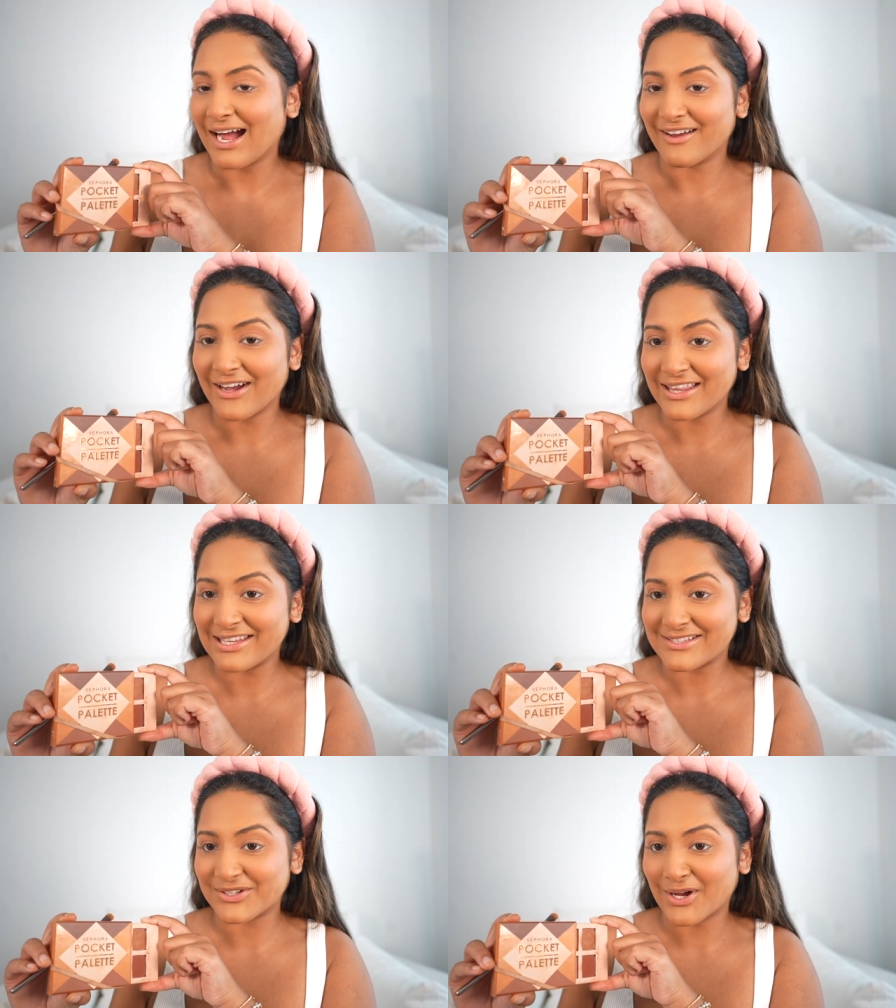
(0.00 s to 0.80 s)
I've had
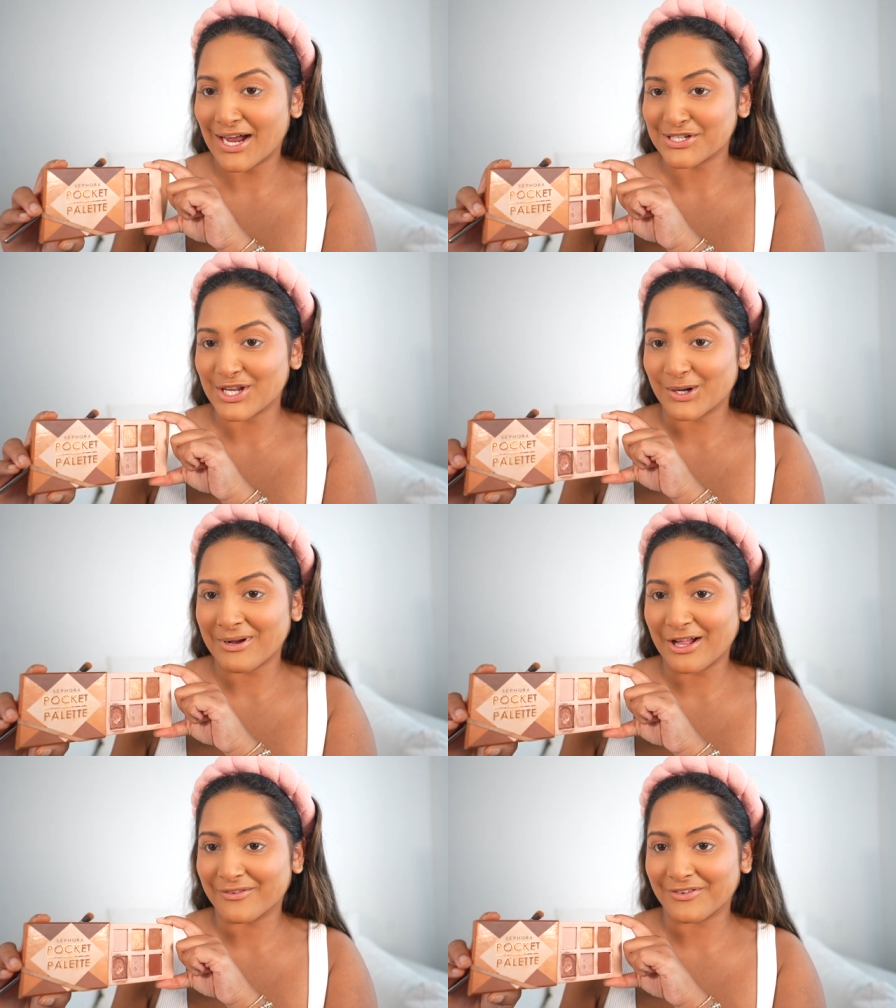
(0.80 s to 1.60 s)
this little eyeshadow
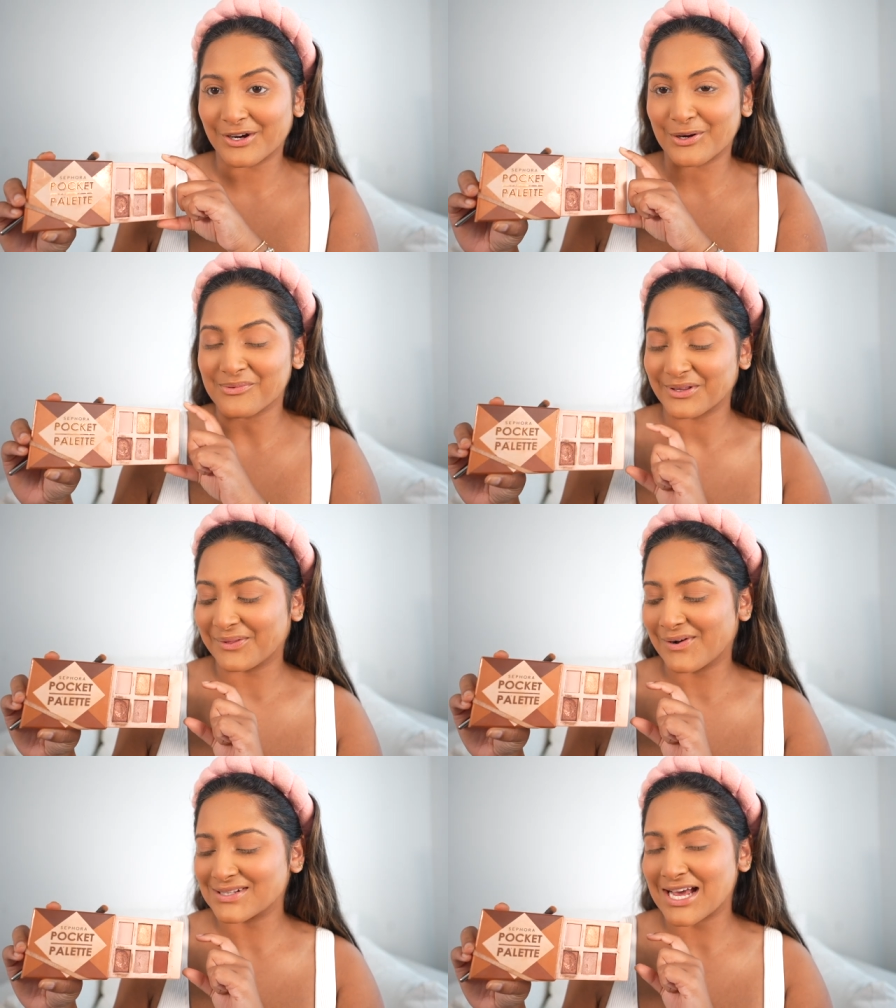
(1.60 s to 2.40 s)
palette for a really
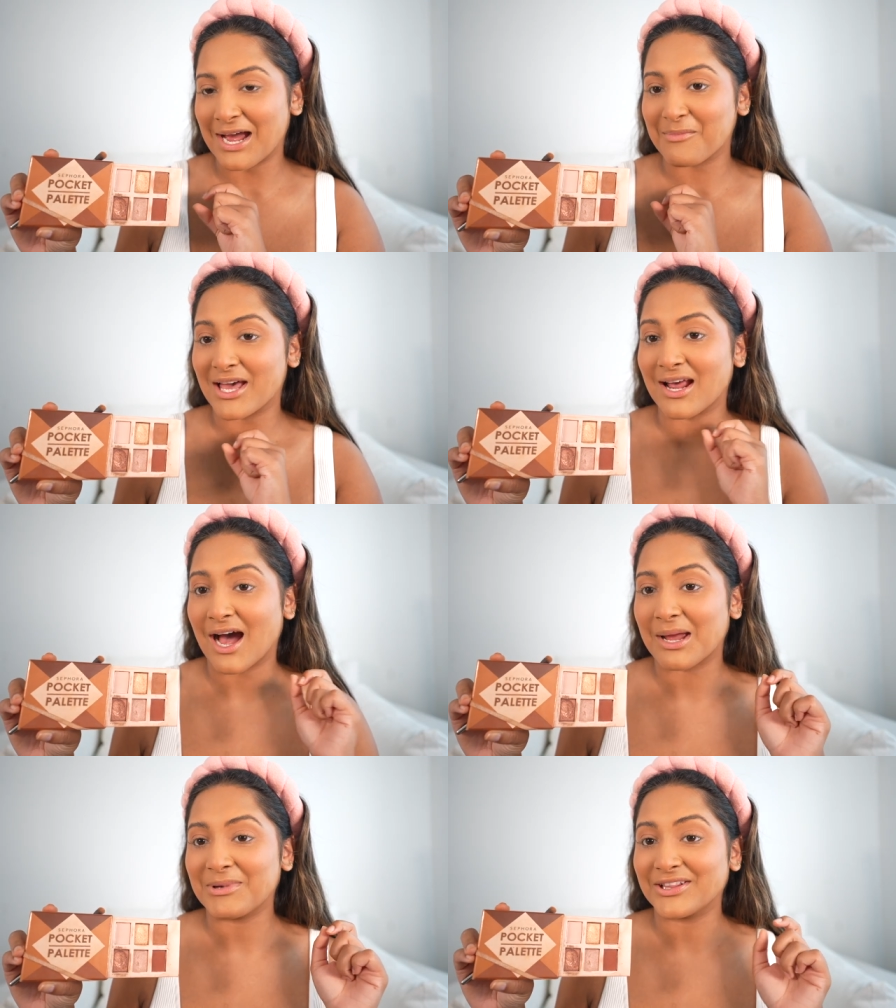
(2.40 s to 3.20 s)
long time, and
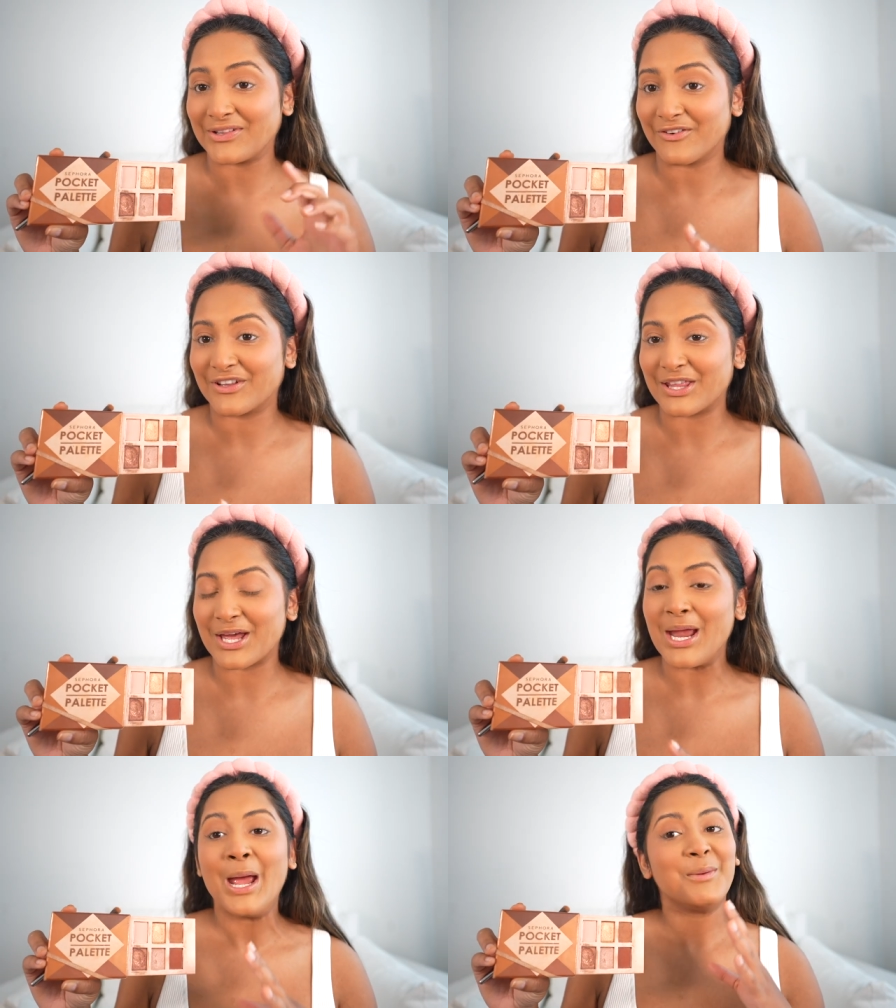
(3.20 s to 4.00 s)
I'm in love with
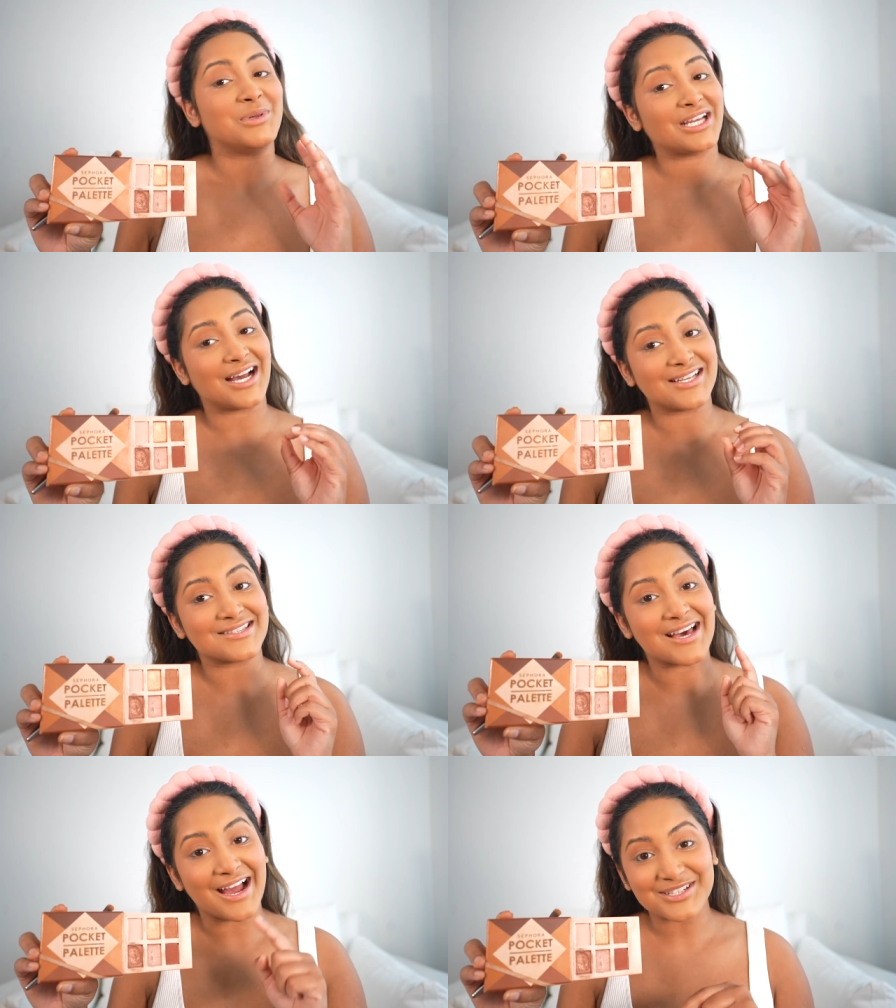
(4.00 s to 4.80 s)
it because
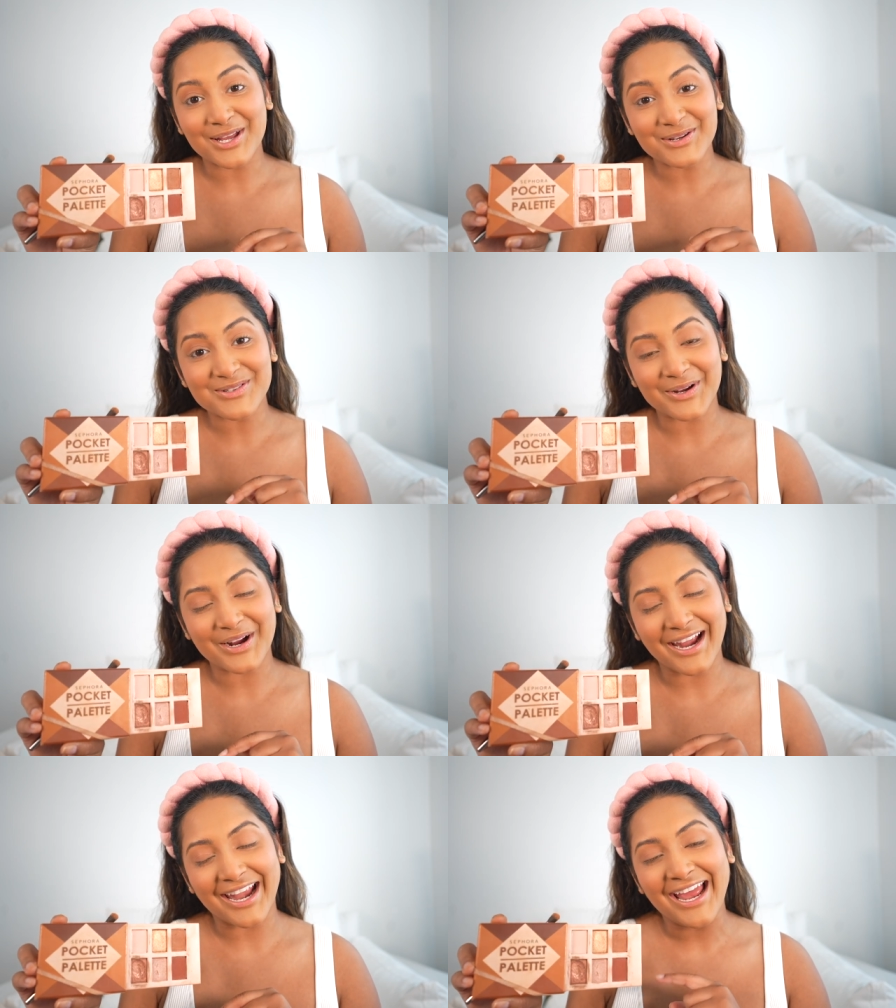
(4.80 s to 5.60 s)
the eyeshadows are
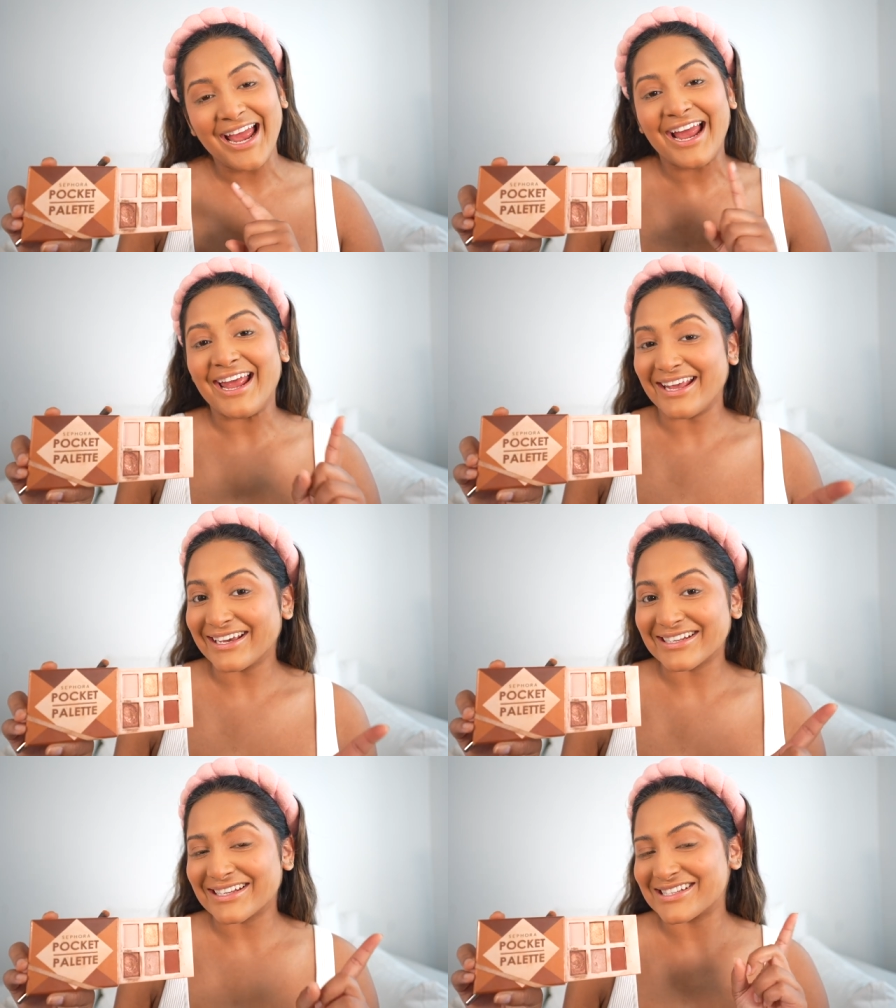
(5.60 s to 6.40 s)
great,
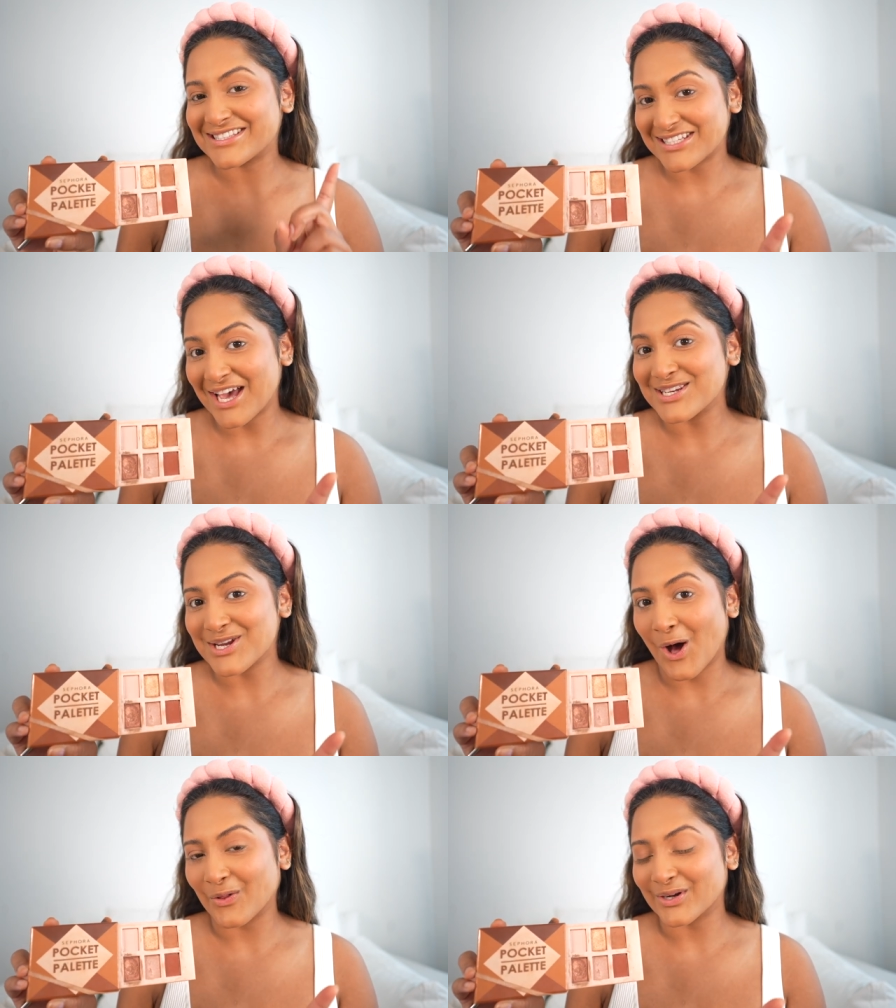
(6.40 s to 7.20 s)
and it's ten
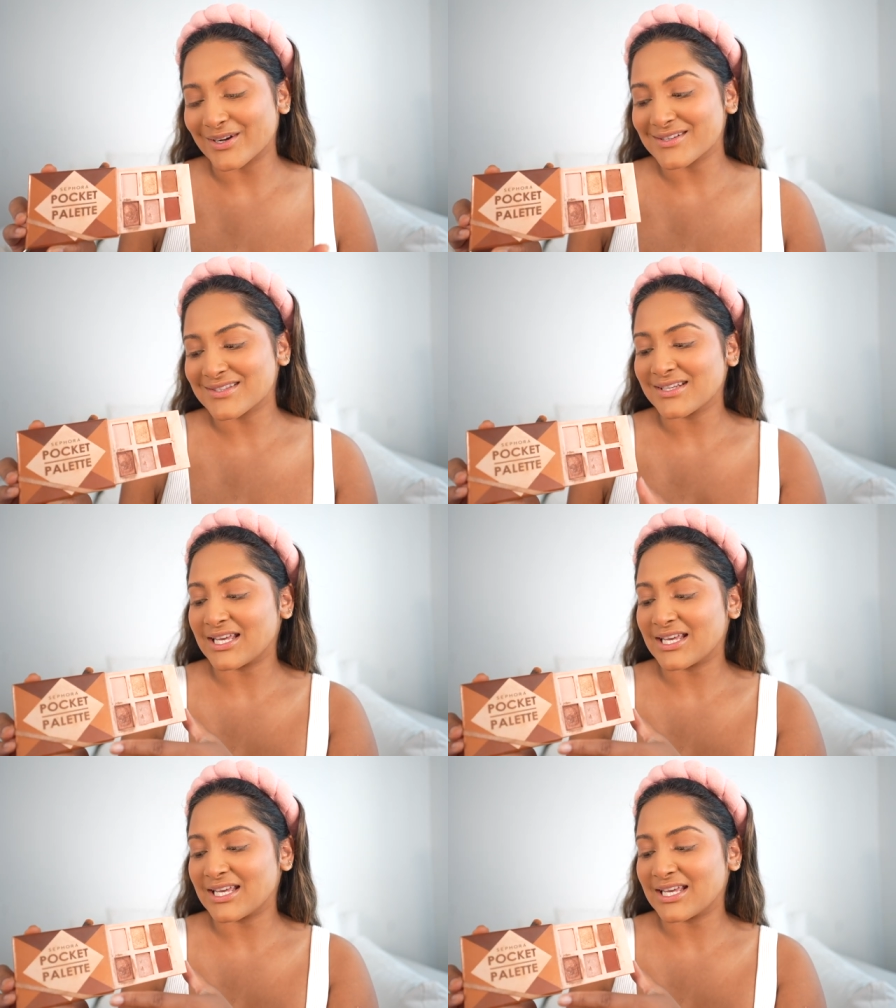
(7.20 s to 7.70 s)
dollars.